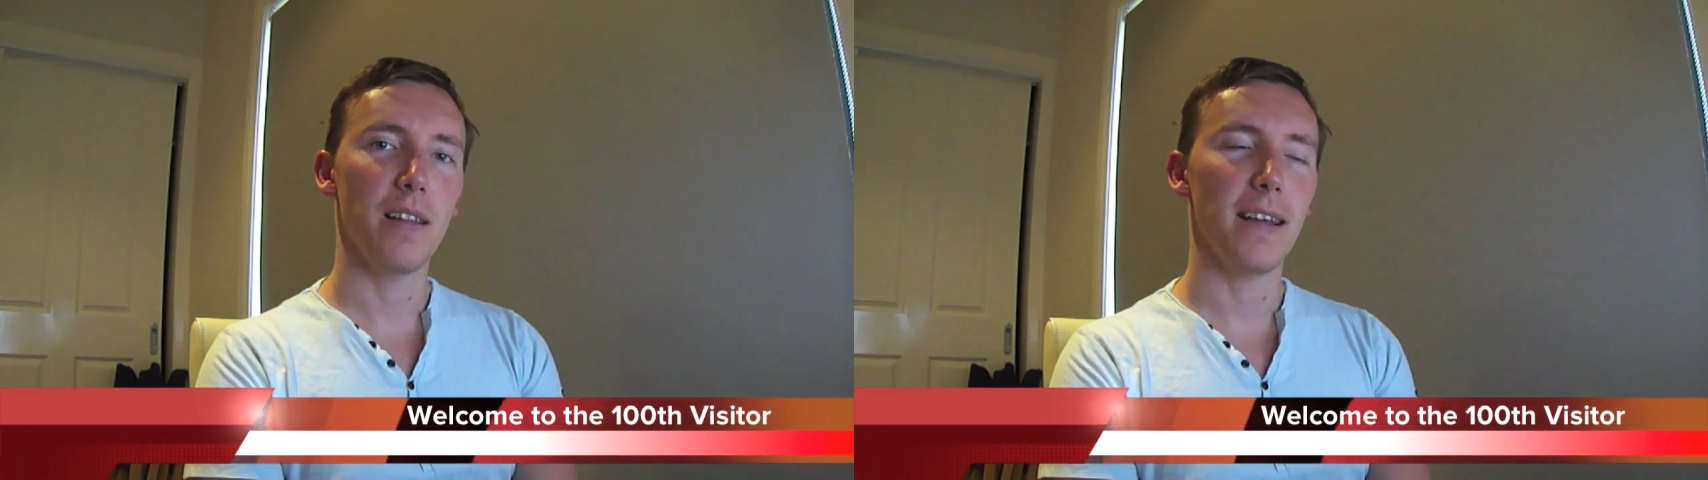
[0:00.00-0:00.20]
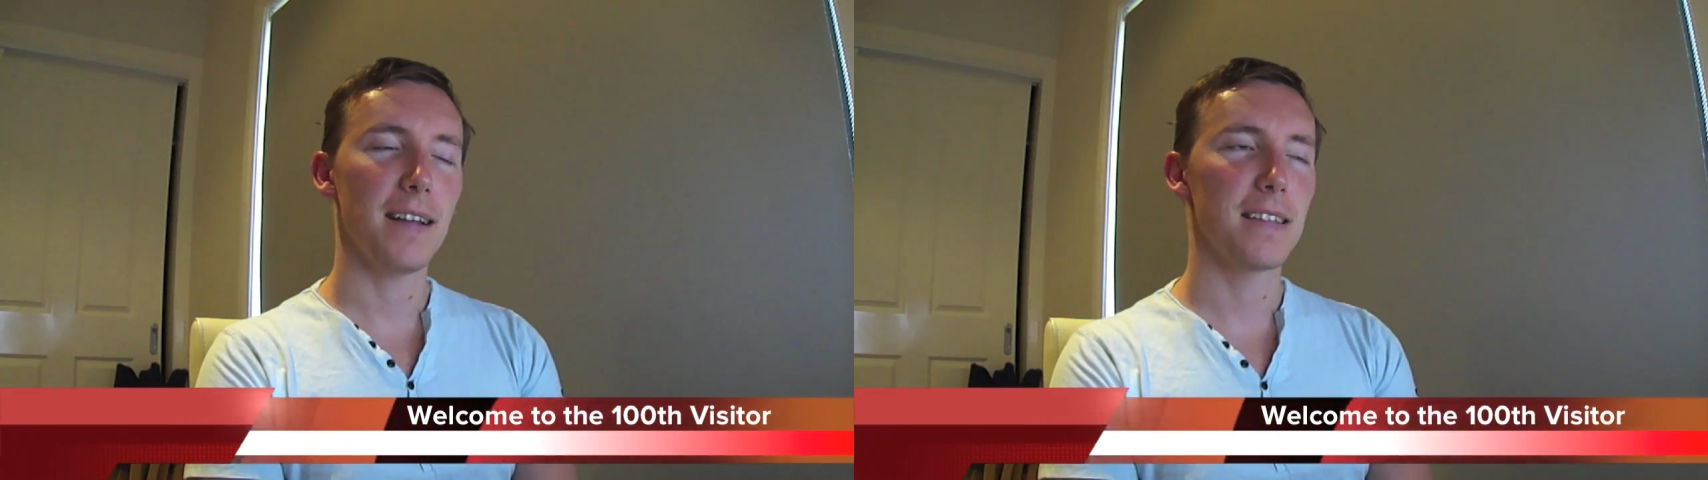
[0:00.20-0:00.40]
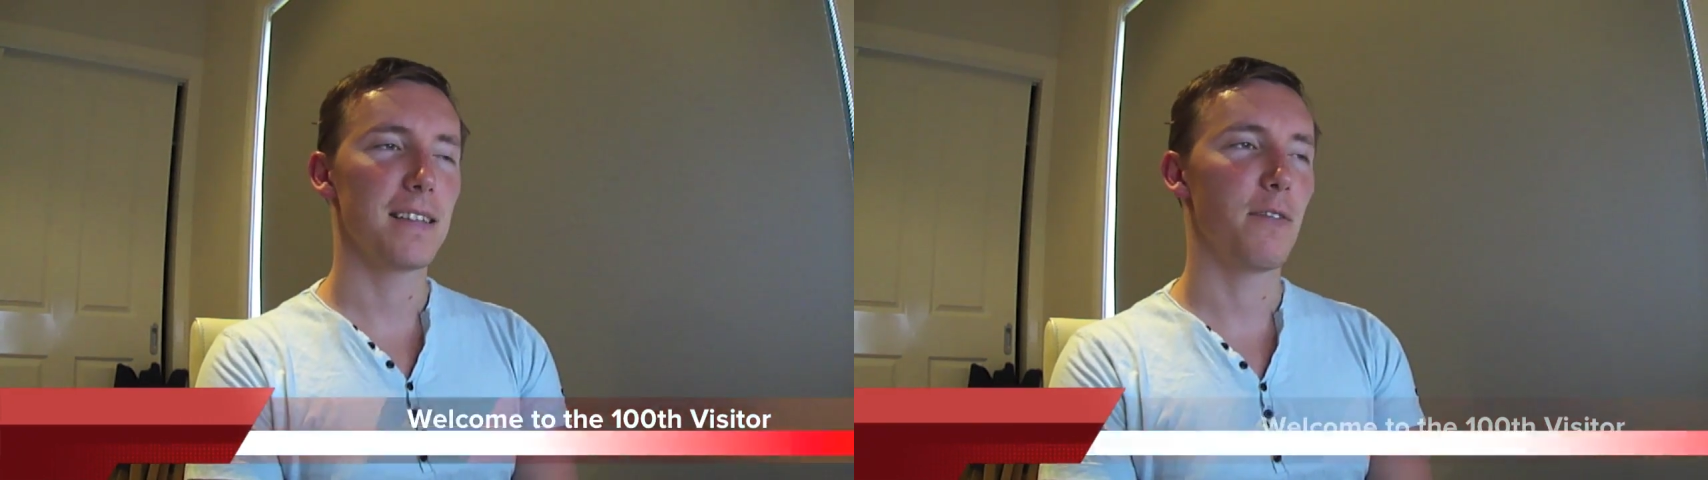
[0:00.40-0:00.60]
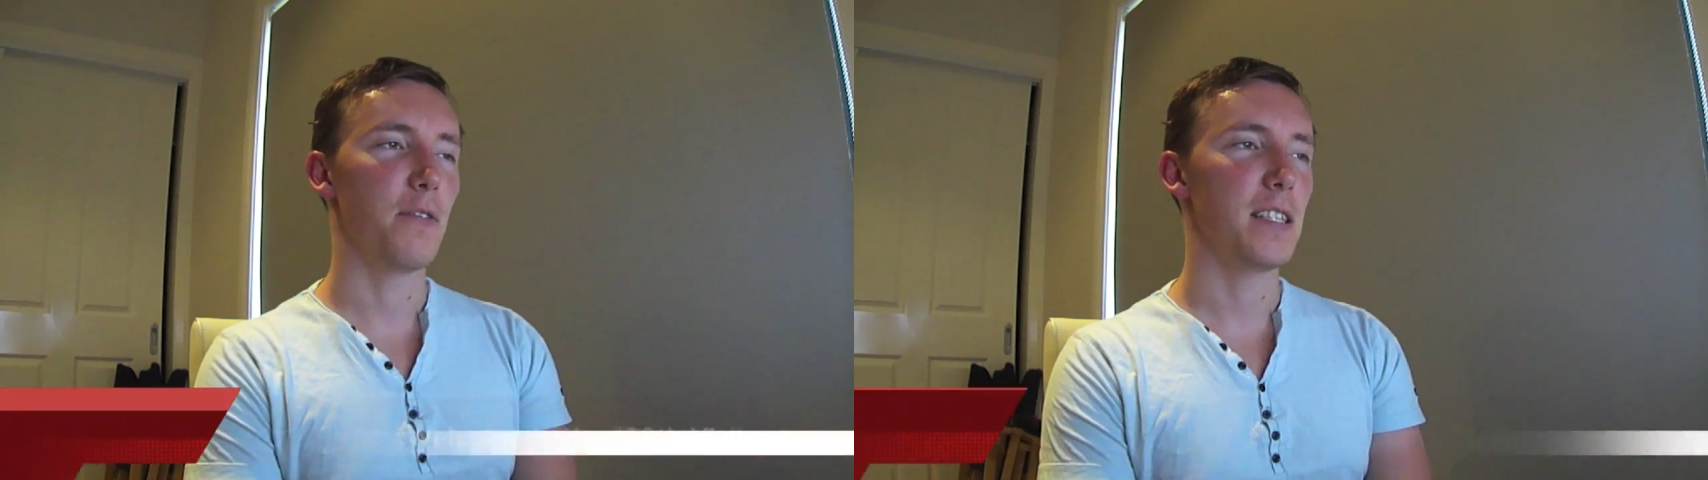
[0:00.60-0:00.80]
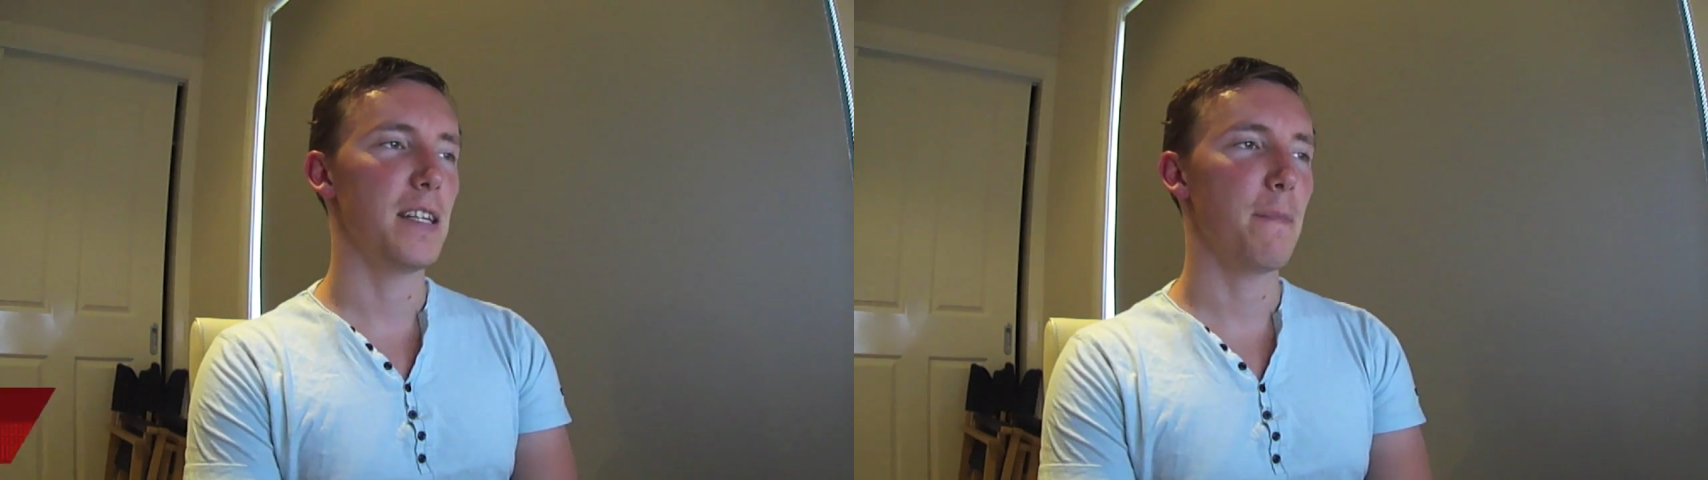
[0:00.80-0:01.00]
thanks for
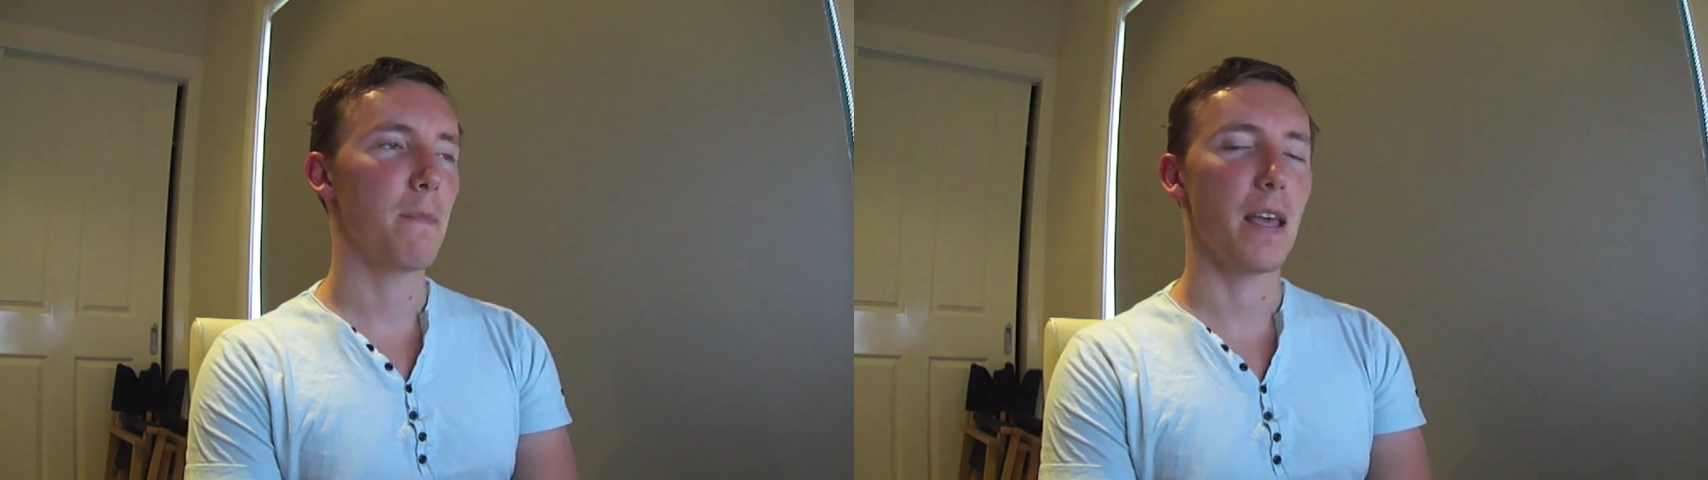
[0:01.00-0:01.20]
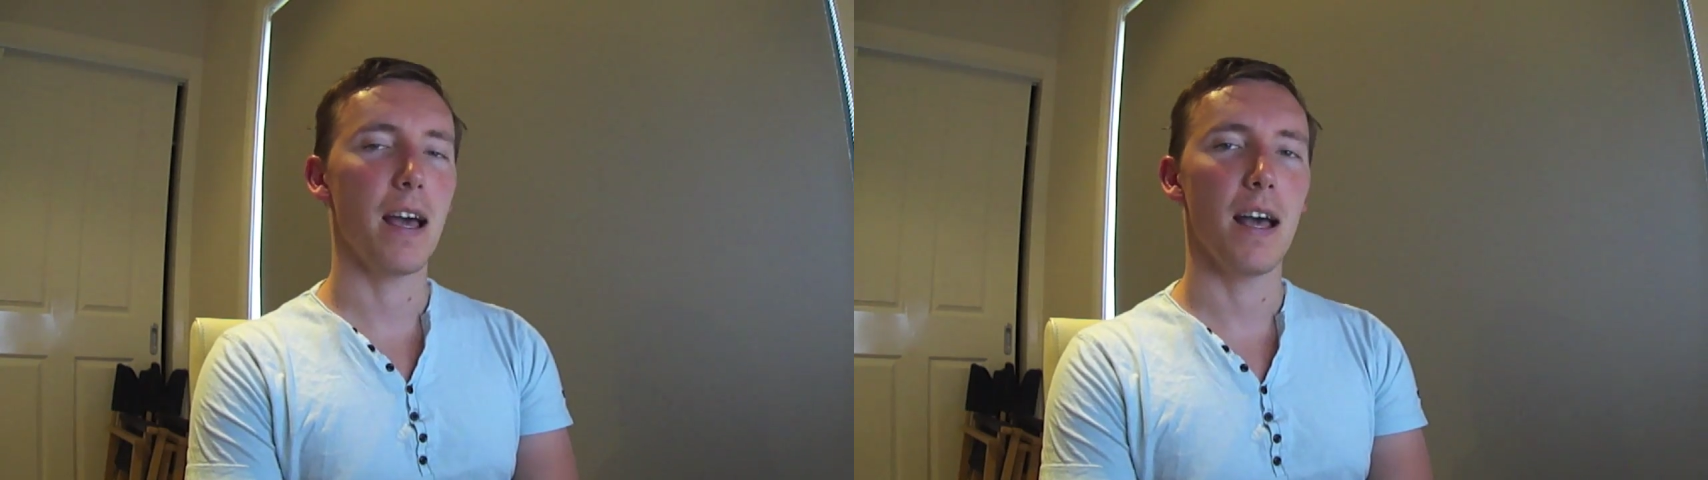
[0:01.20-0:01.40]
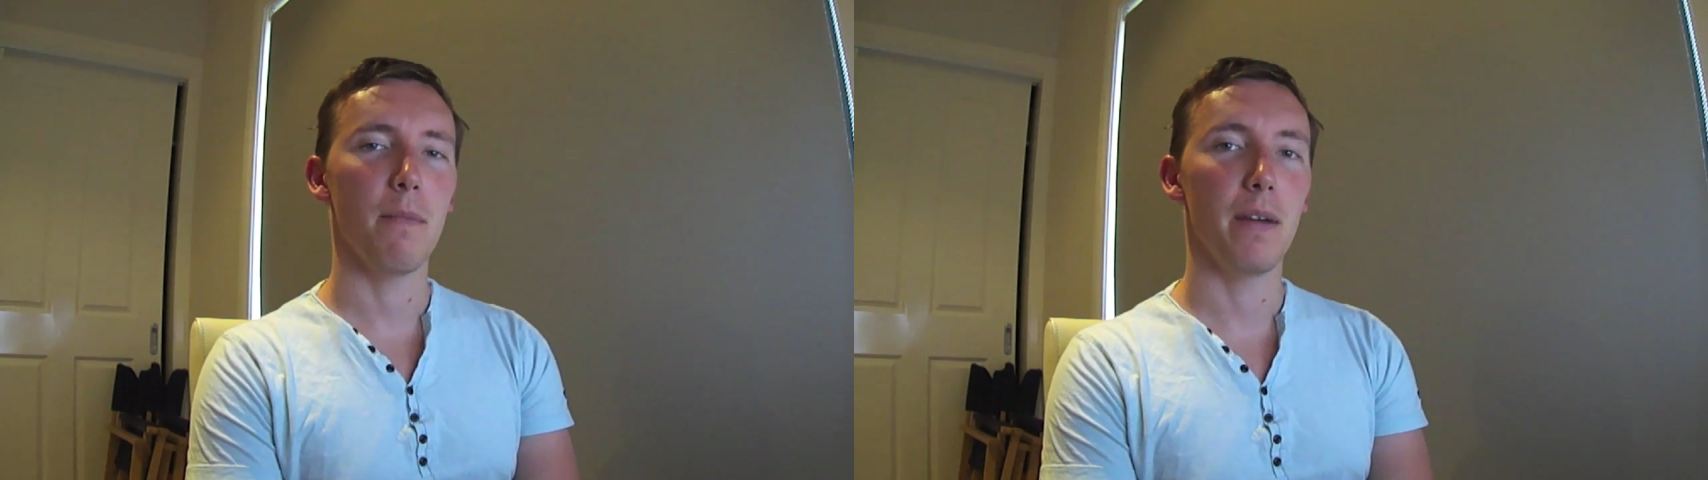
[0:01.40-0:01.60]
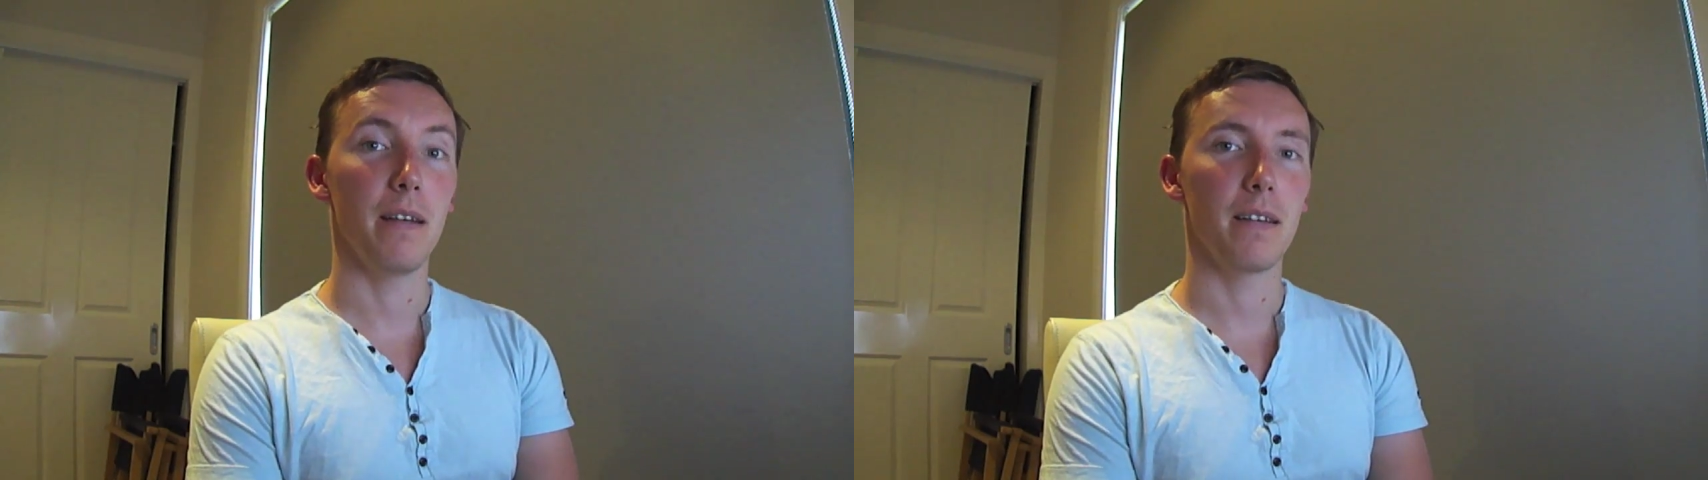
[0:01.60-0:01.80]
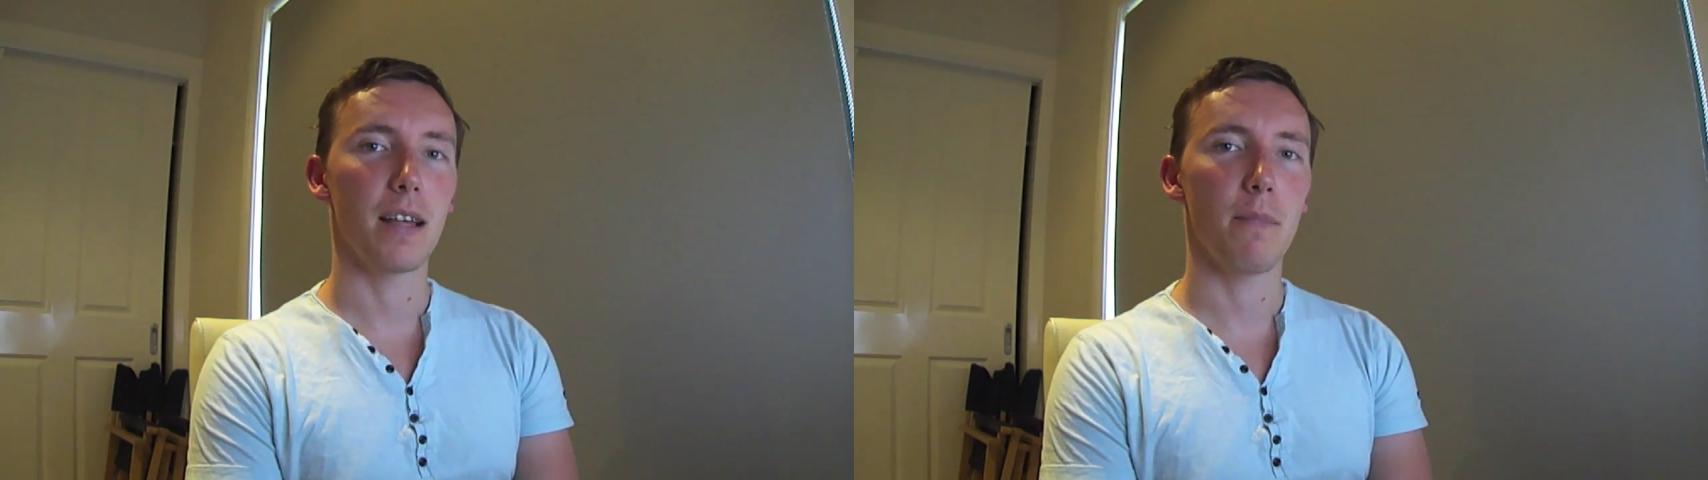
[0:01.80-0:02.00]
visiting,
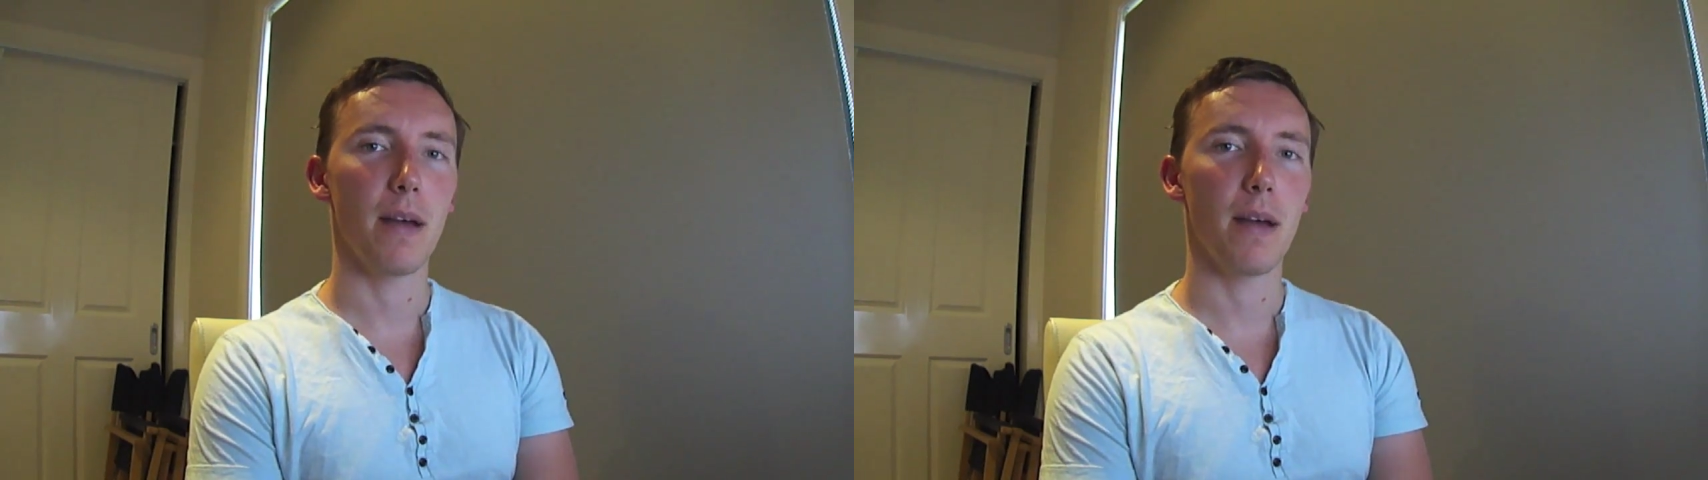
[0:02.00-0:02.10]
and come